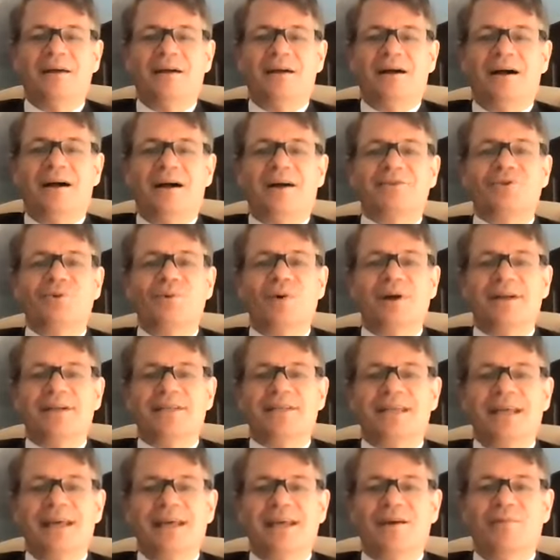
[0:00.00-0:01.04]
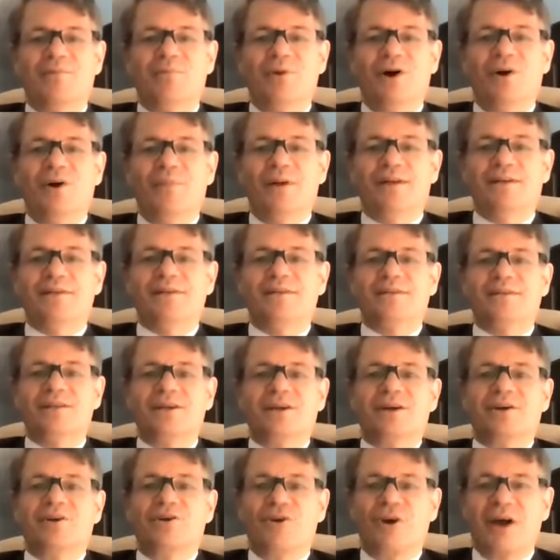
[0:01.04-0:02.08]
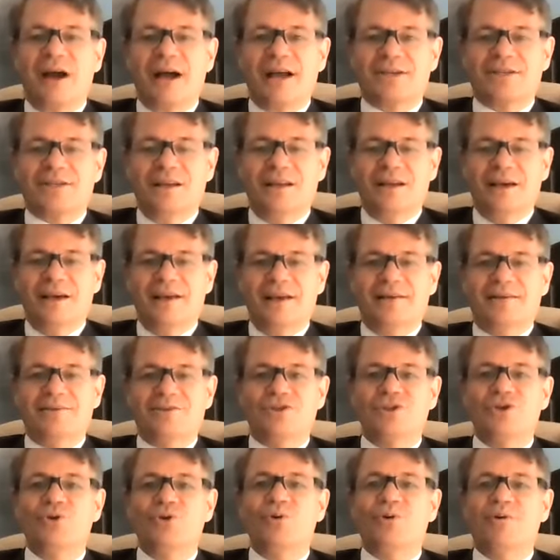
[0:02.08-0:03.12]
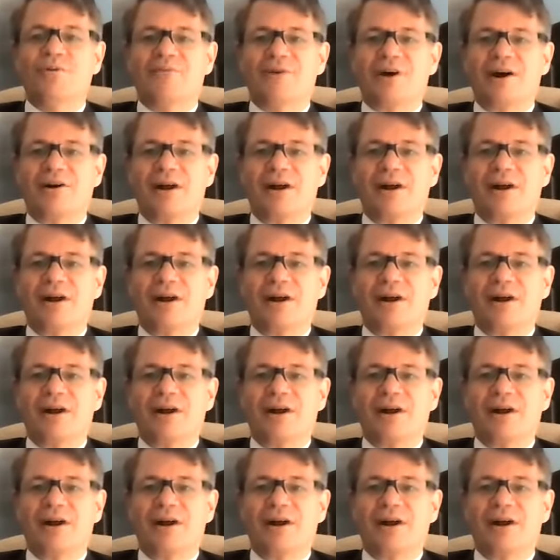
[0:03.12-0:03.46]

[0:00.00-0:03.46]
I also want to take a moment to congratulate two of our